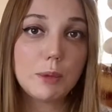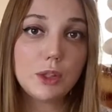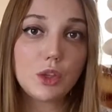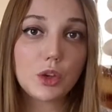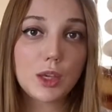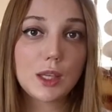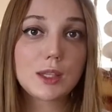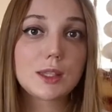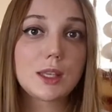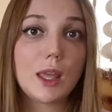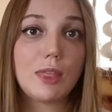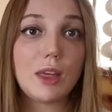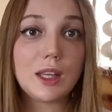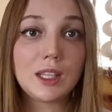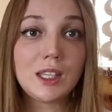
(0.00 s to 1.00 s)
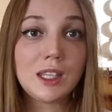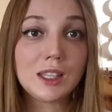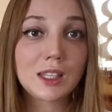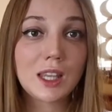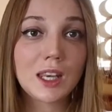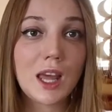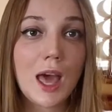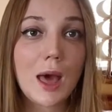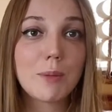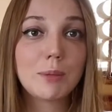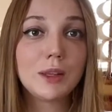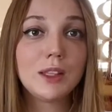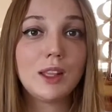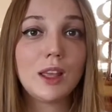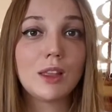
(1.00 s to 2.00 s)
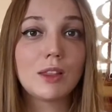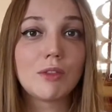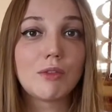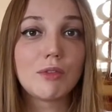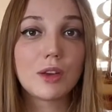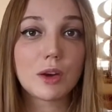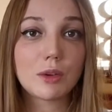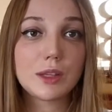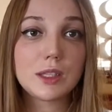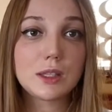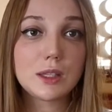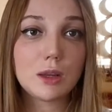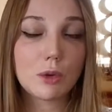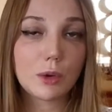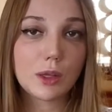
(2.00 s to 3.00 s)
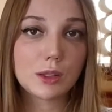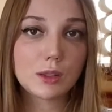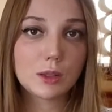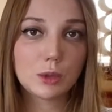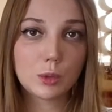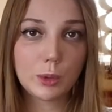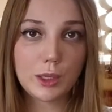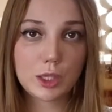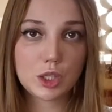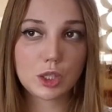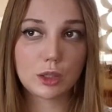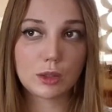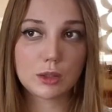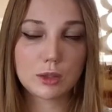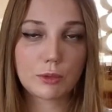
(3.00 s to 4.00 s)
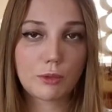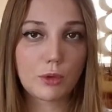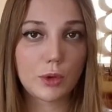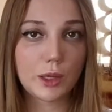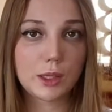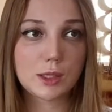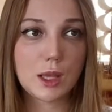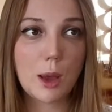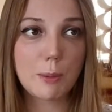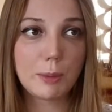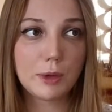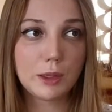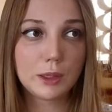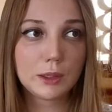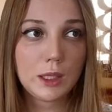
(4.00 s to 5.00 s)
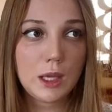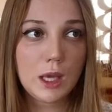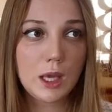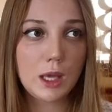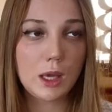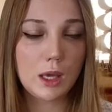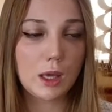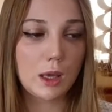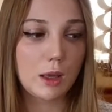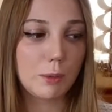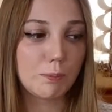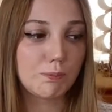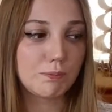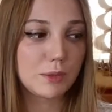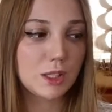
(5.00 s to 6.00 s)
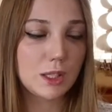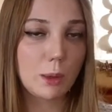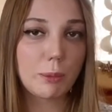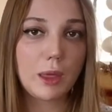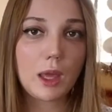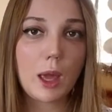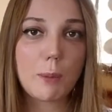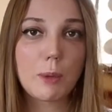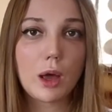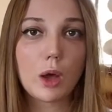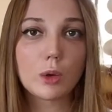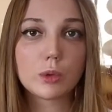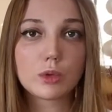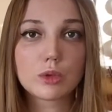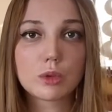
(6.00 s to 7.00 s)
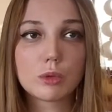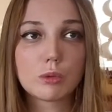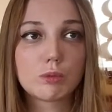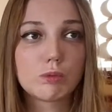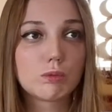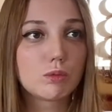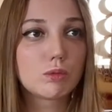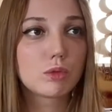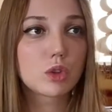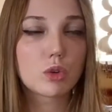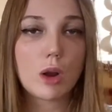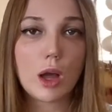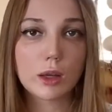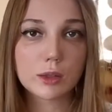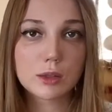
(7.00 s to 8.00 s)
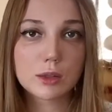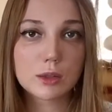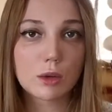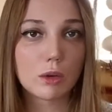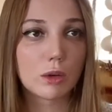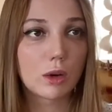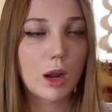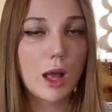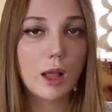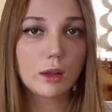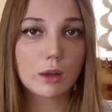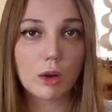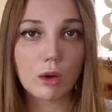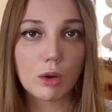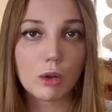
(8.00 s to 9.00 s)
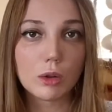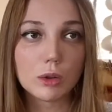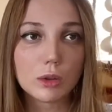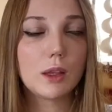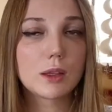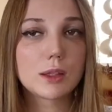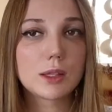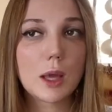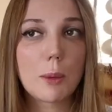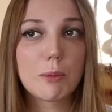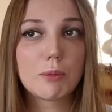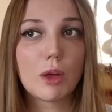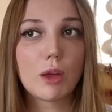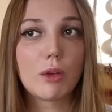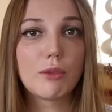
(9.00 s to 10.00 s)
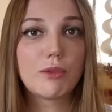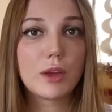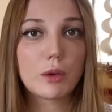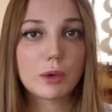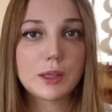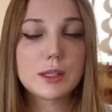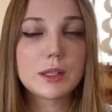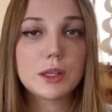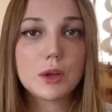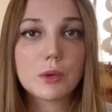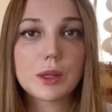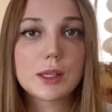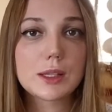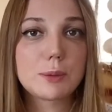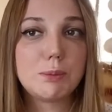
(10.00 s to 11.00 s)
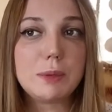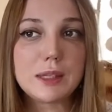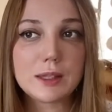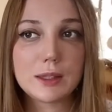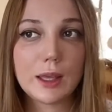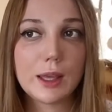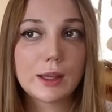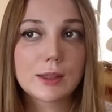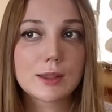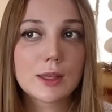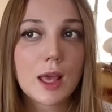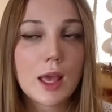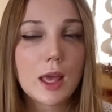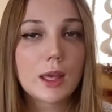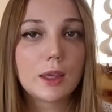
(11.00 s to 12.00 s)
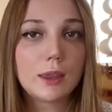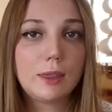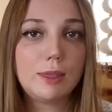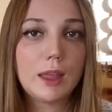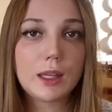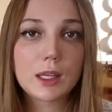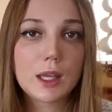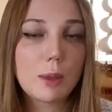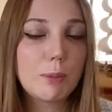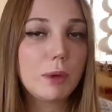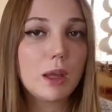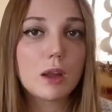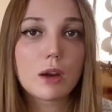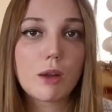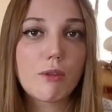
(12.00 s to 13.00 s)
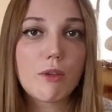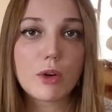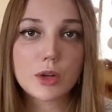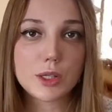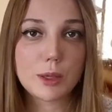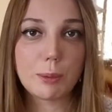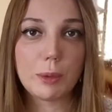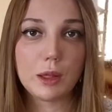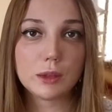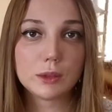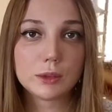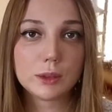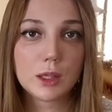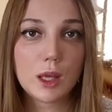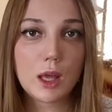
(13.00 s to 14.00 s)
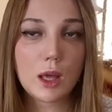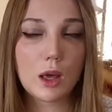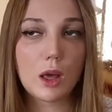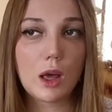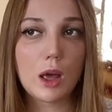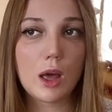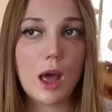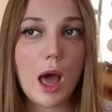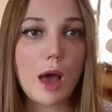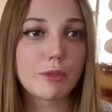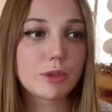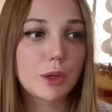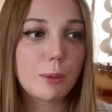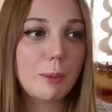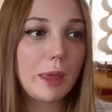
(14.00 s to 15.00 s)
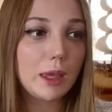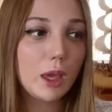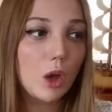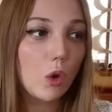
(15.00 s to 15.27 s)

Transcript: you can say that it can happen in very serious situations. For example, something about drugs or alcohol, some very serious mistakes that can be irreversible. After making